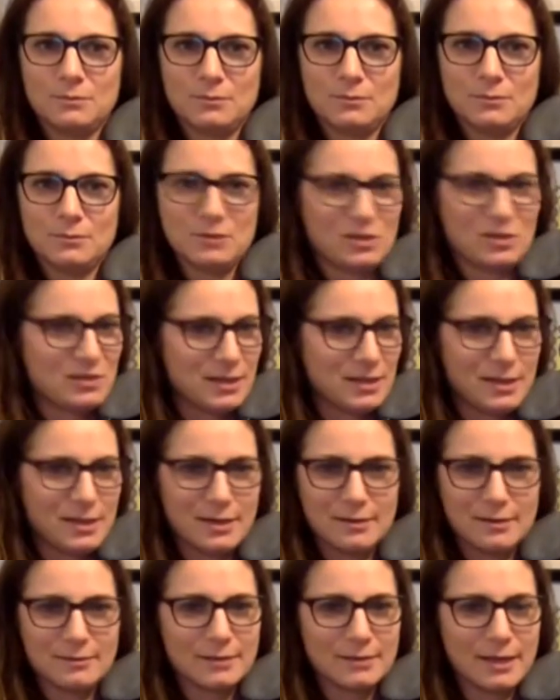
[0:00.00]
Just hit
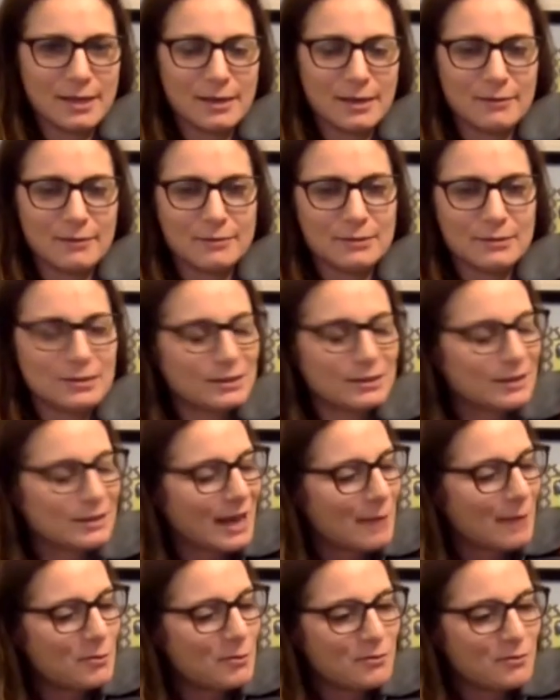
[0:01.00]
it. Yeah.
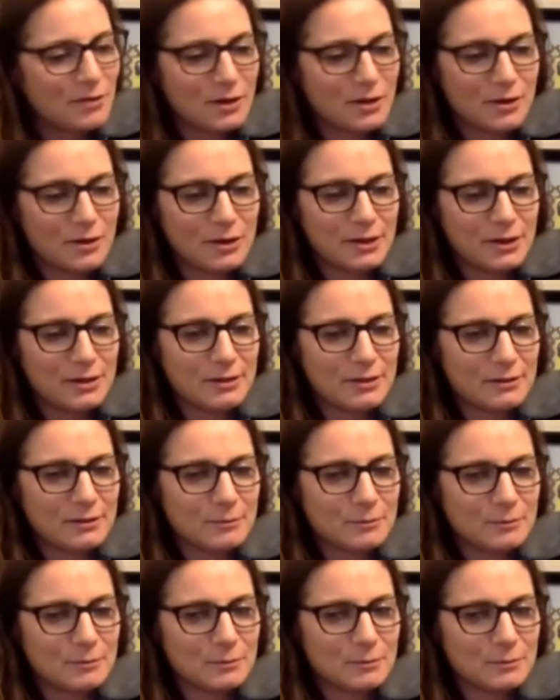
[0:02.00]
I'm a very